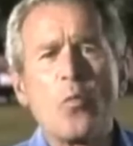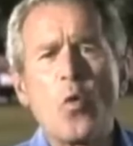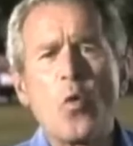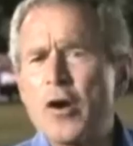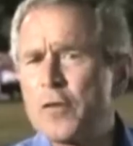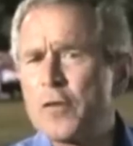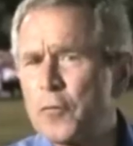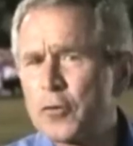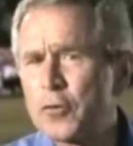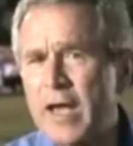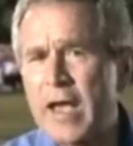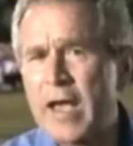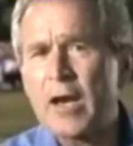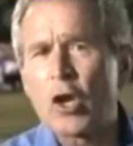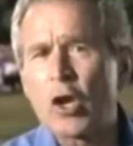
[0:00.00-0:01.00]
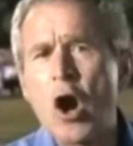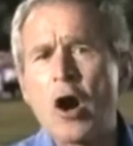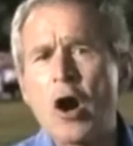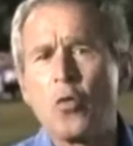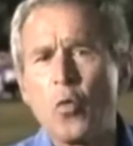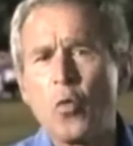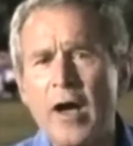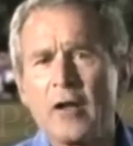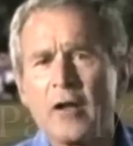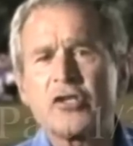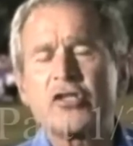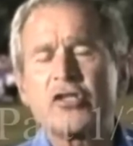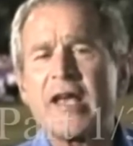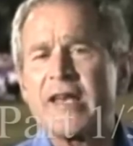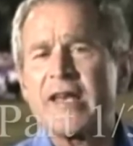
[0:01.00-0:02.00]
that wonderful day Laura Welch
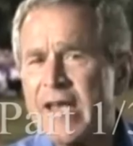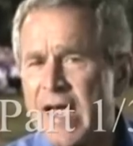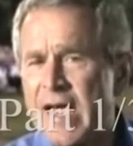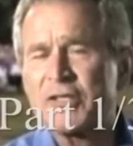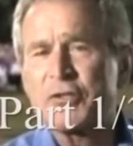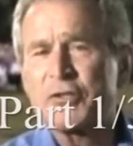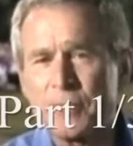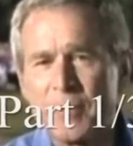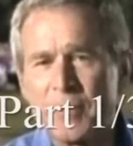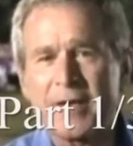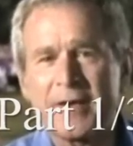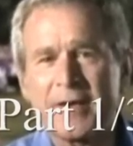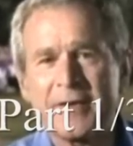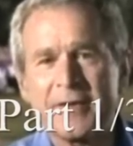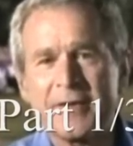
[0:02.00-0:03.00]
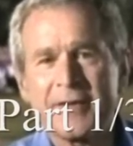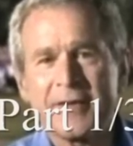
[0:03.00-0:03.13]
said yes to me.